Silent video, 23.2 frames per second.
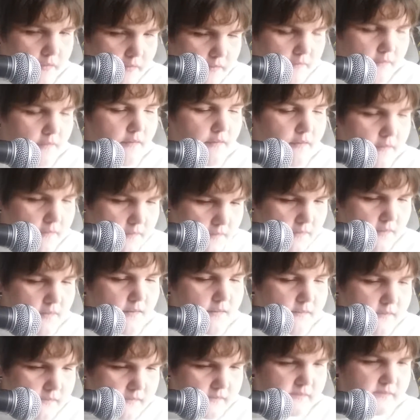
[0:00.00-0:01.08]
Okay,
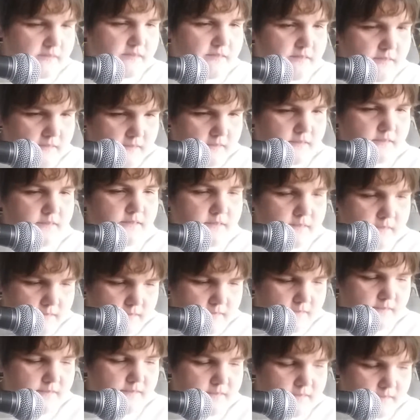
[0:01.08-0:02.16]
Rihanna, you're, we're going
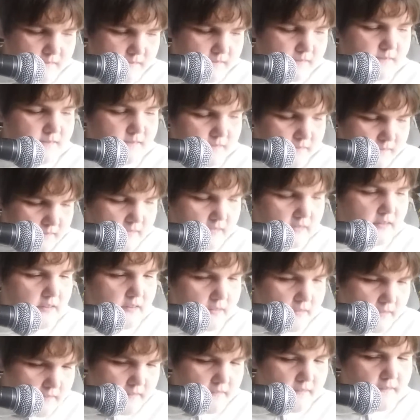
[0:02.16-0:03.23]
to record your
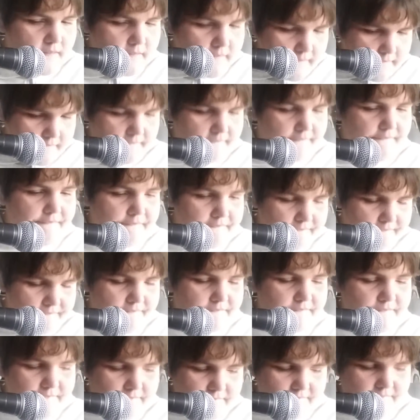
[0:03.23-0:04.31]
test um,
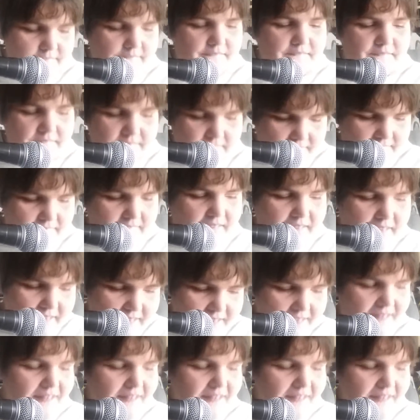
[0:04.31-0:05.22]
because you're doing great.